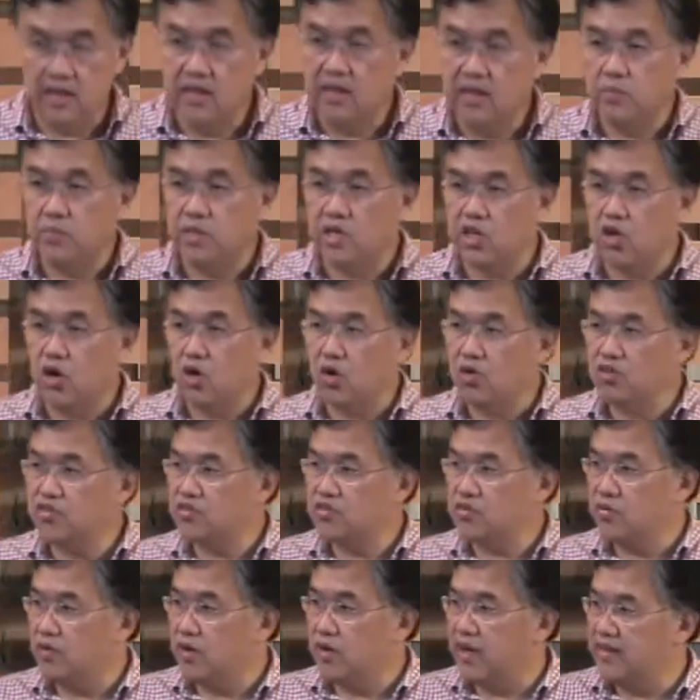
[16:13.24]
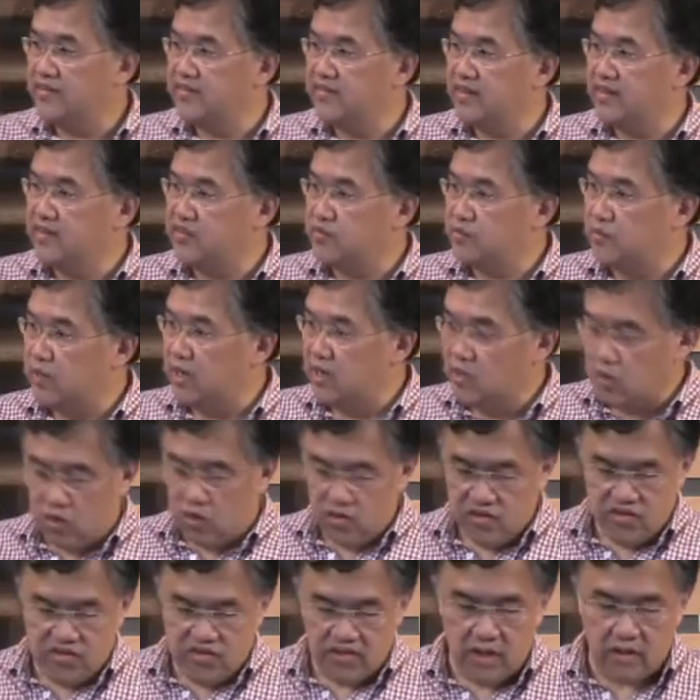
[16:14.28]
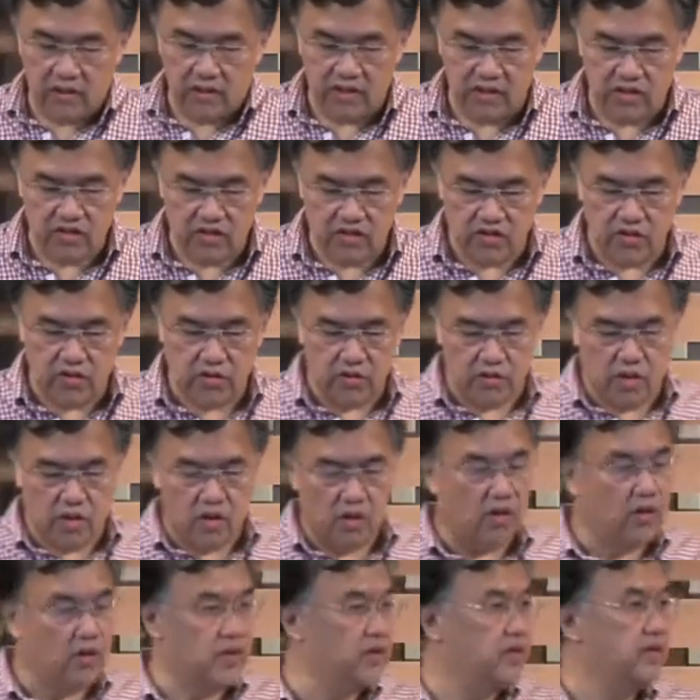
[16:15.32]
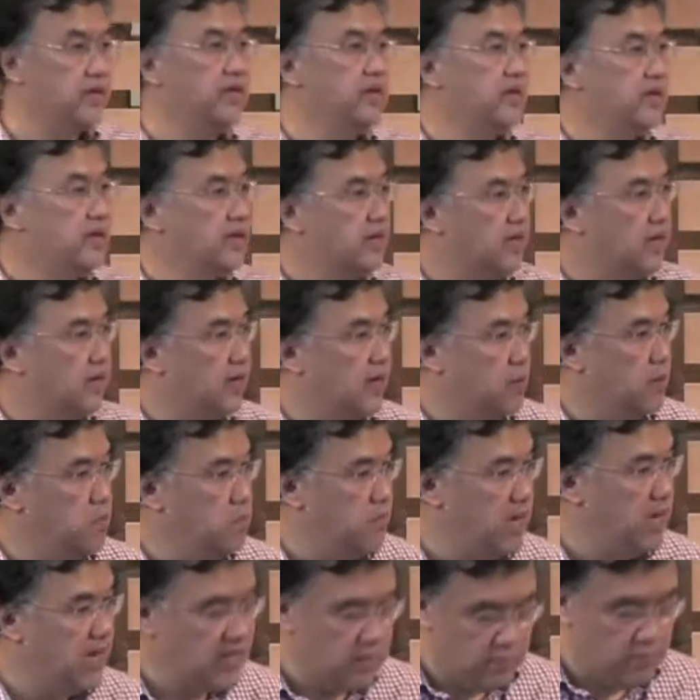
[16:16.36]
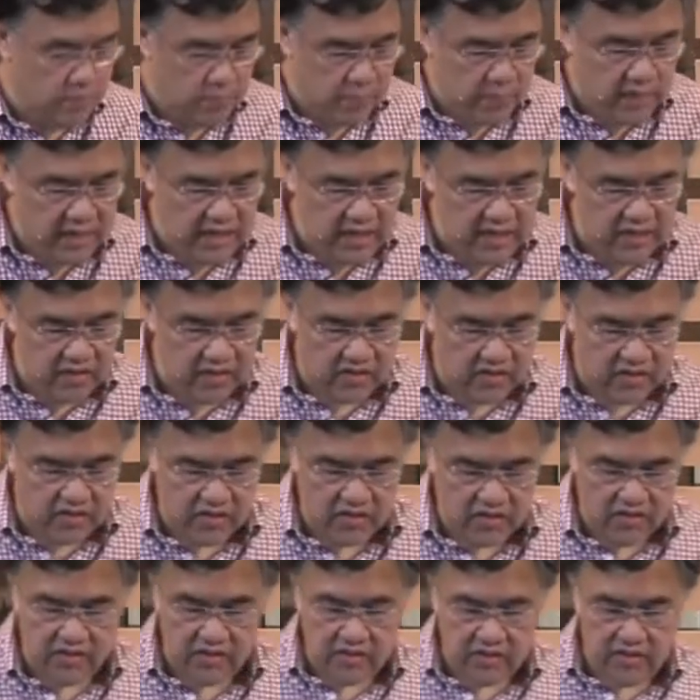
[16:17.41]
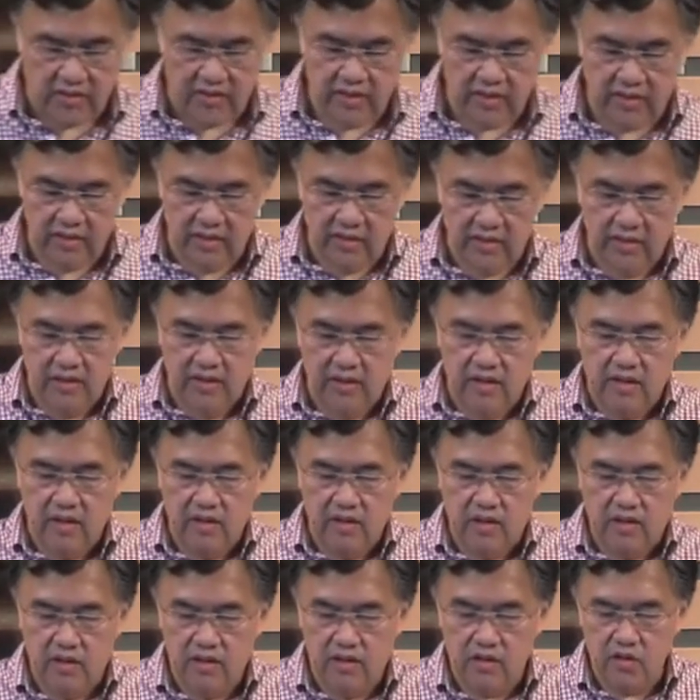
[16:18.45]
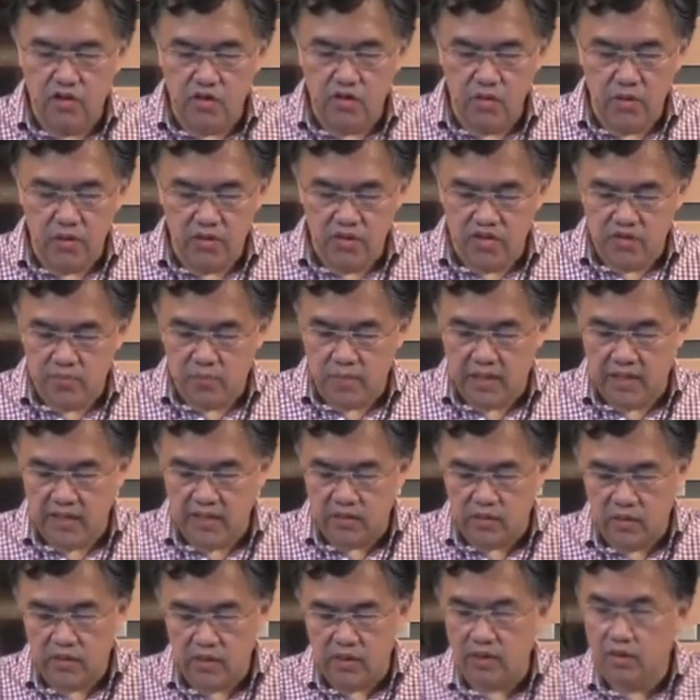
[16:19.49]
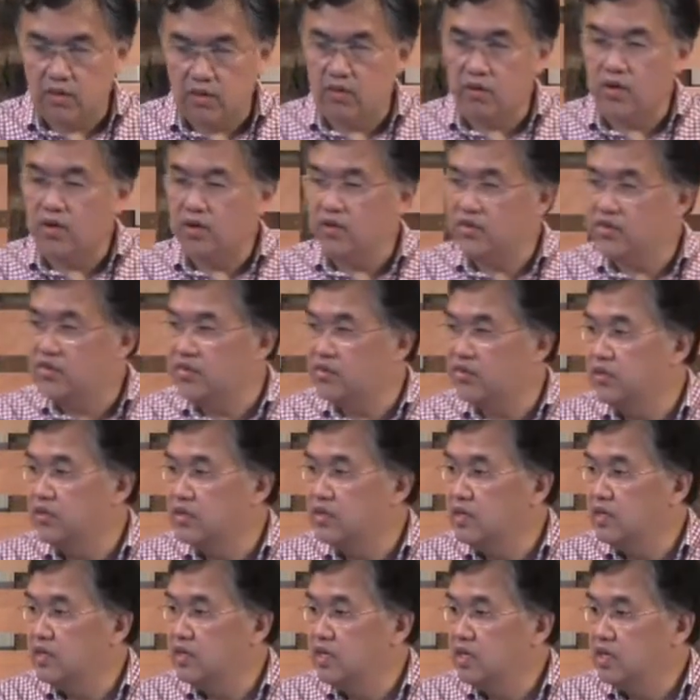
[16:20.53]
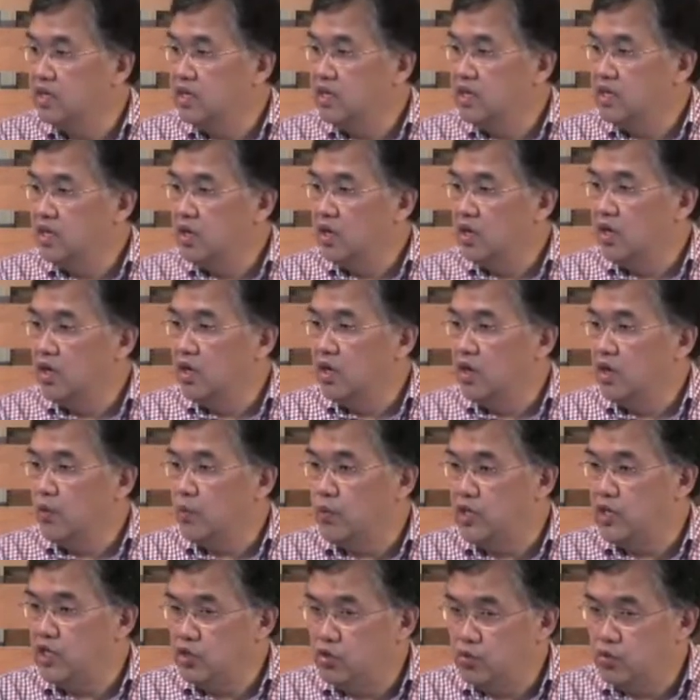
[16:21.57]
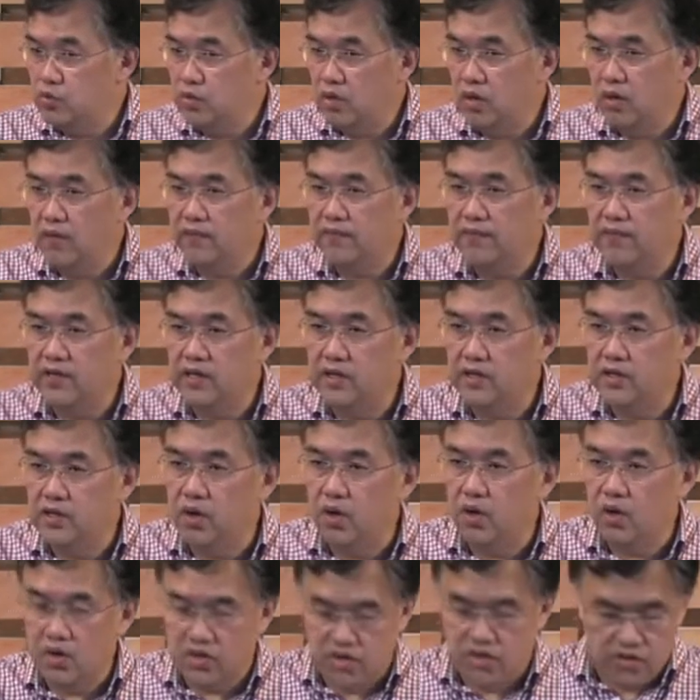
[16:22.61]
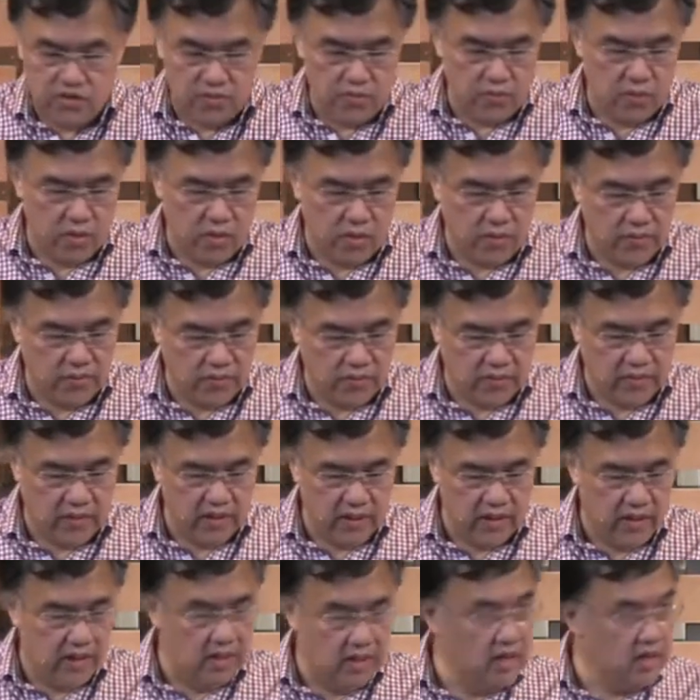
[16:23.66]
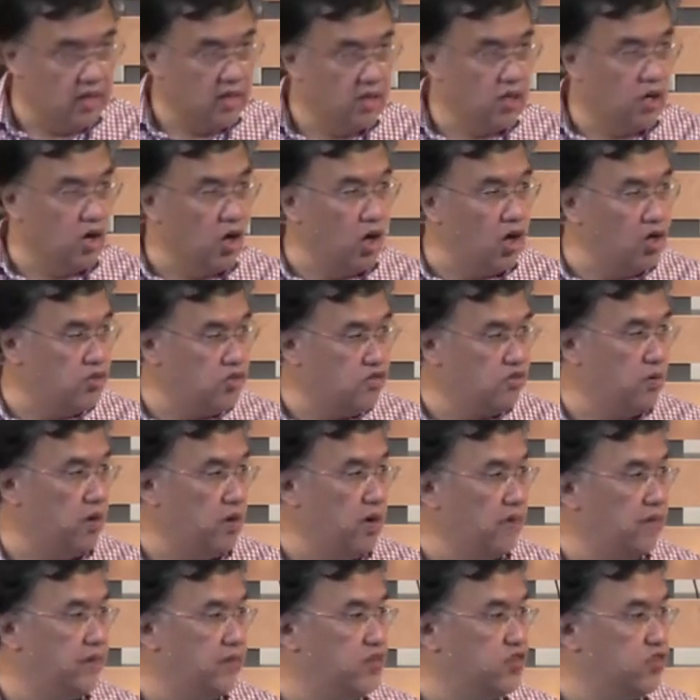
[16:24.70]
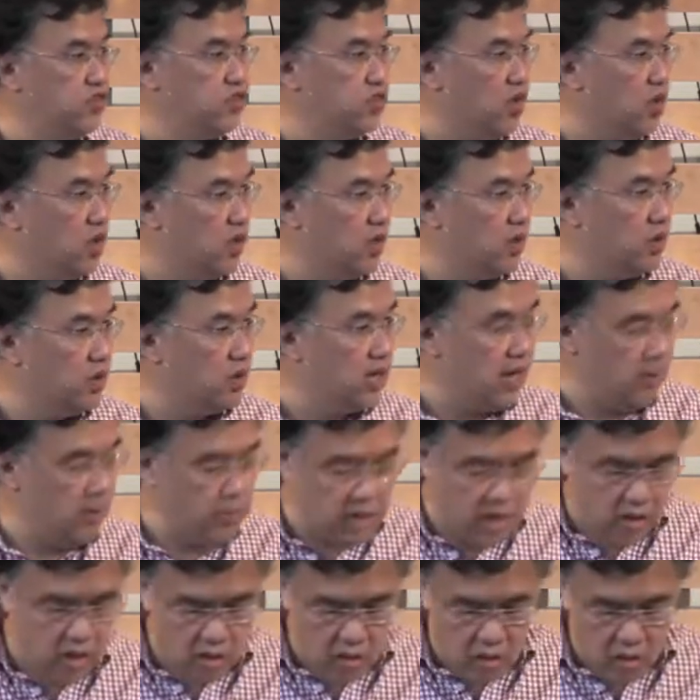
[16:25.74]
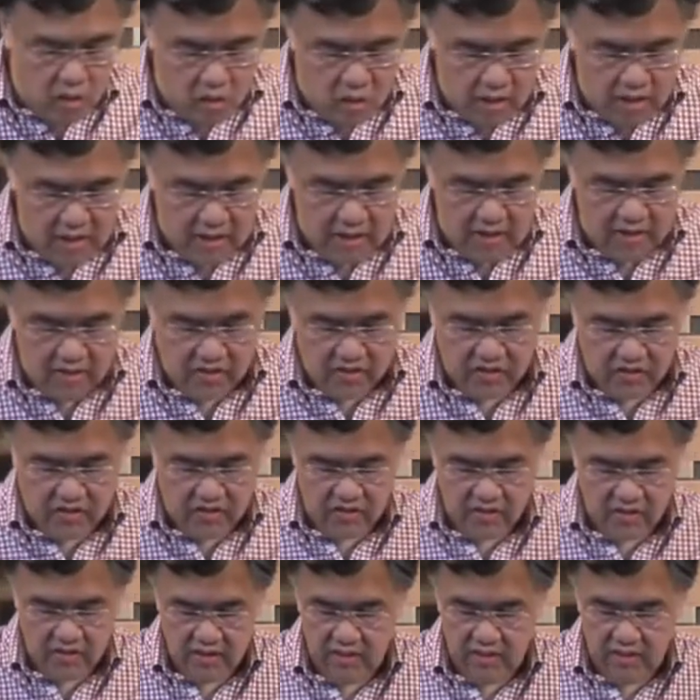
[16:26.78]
Because Christ has reconciled us to God and made peace through his blood on a cross, we do not fear God's wrath. God's wrath is not coming on us,